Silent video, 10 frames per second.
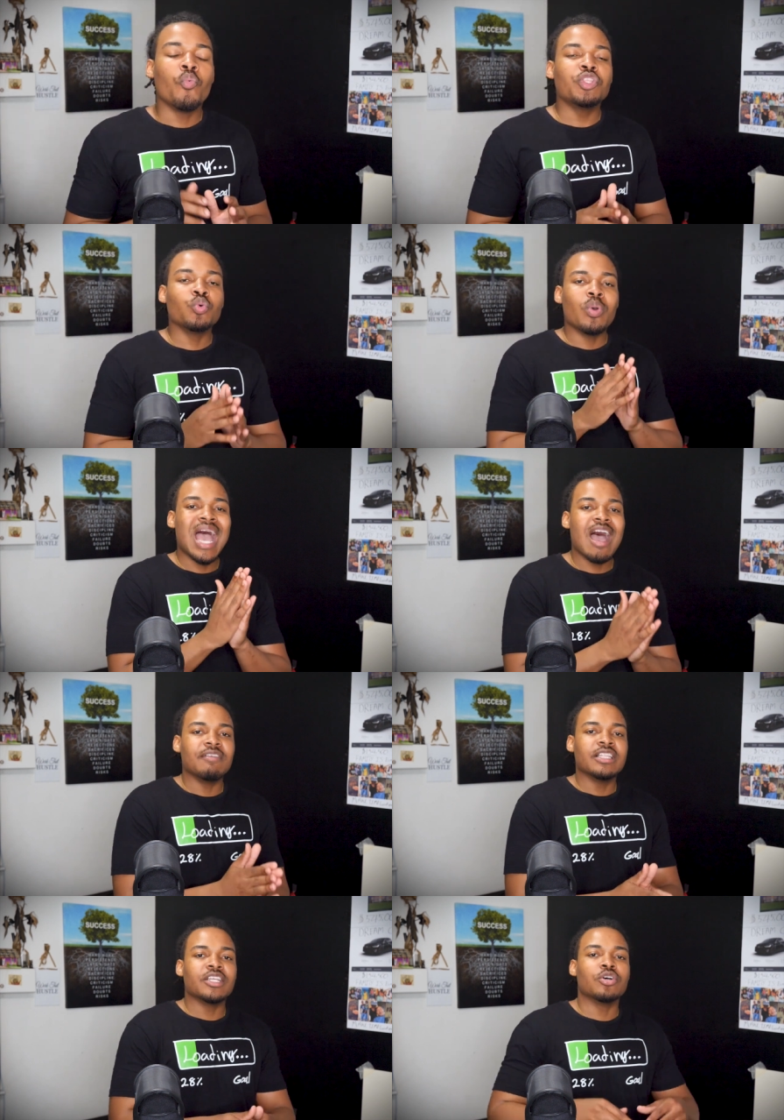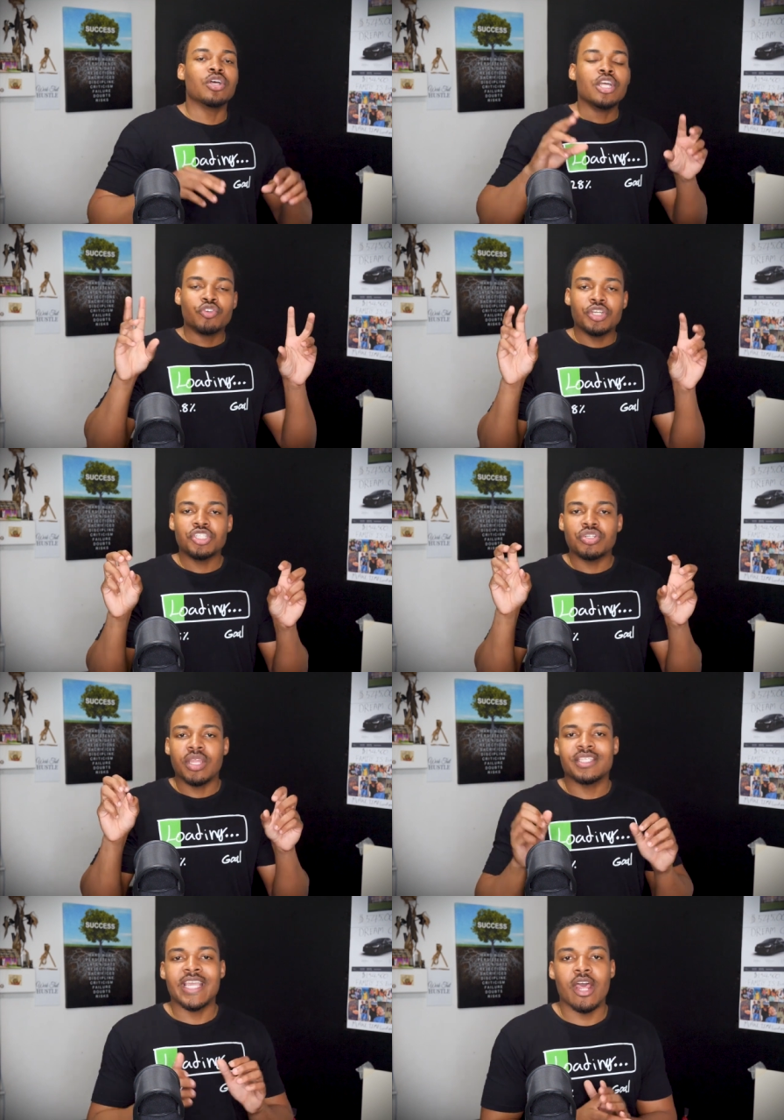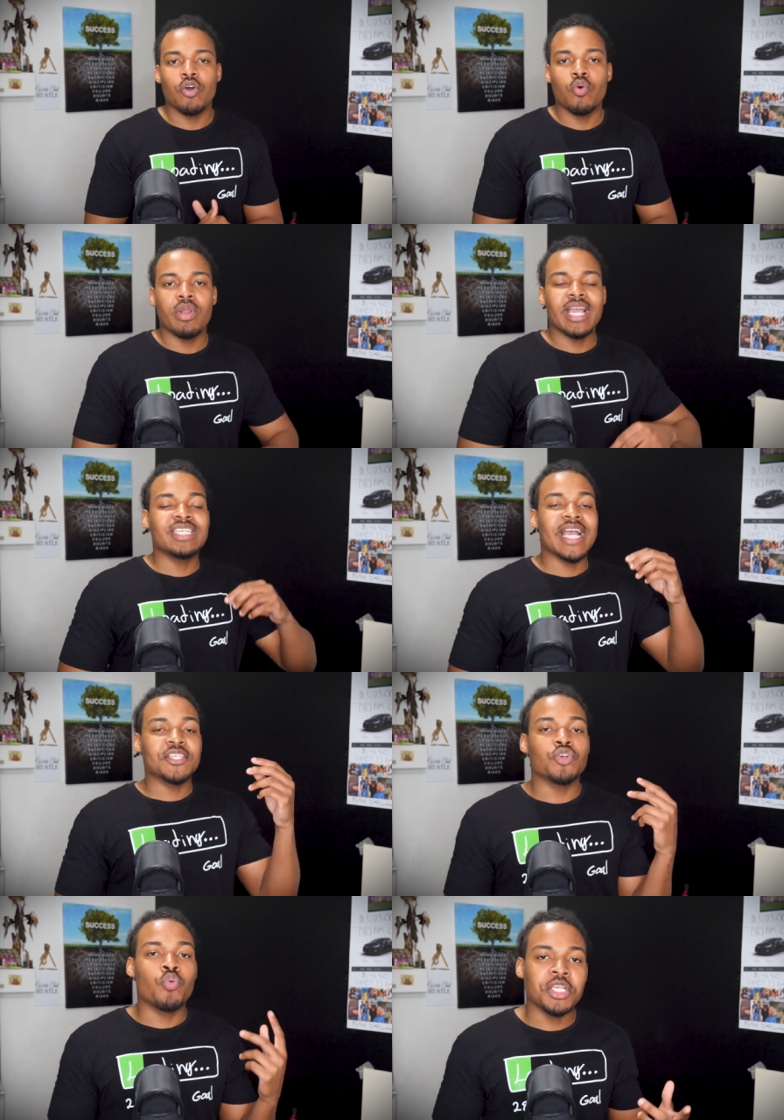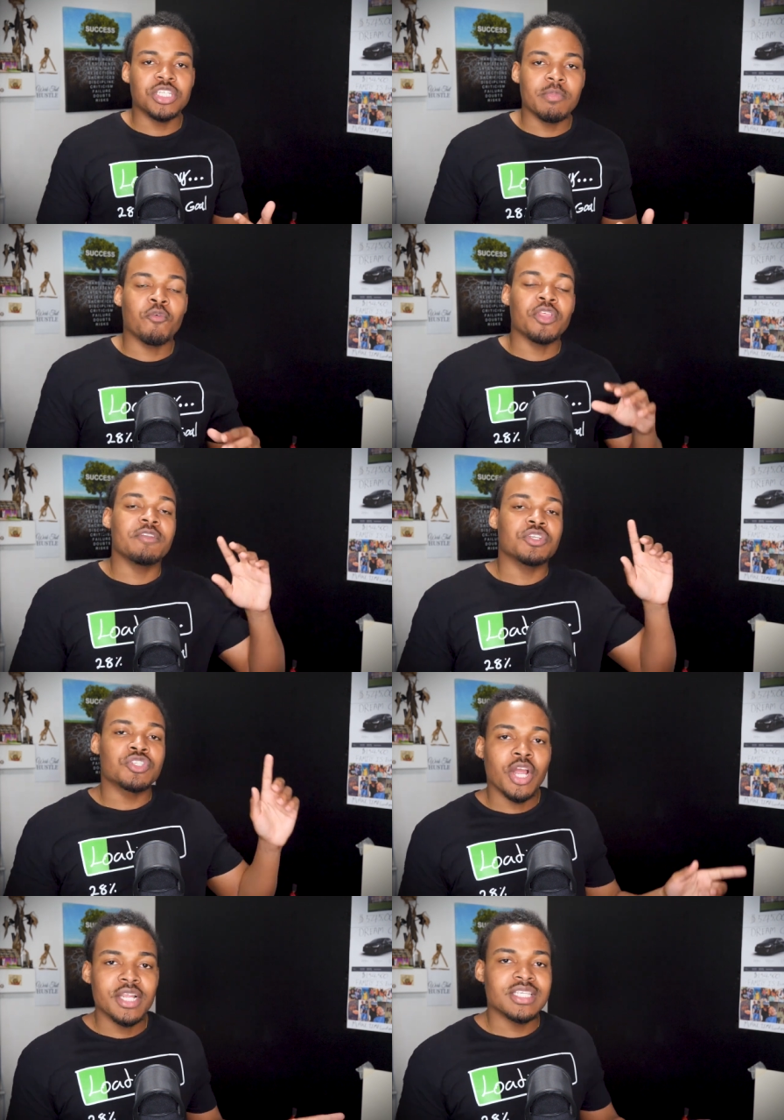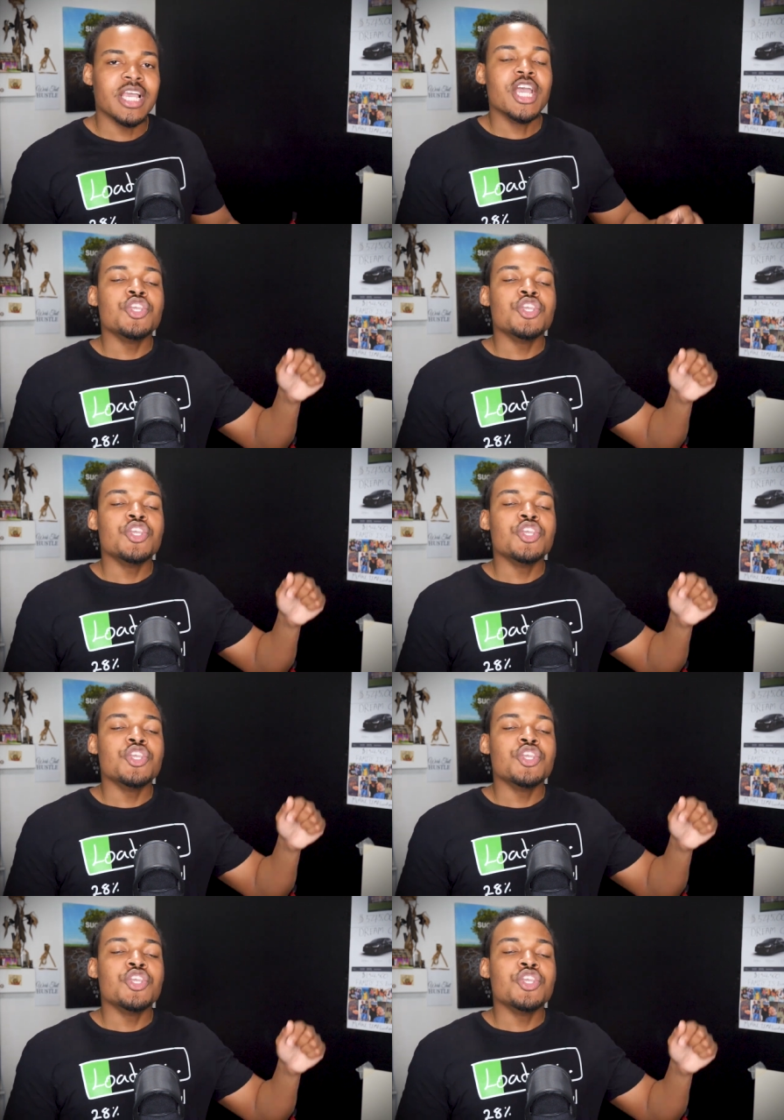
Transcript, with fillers: we do have a little tradition on the channel where I actually ask you a question before the video starts.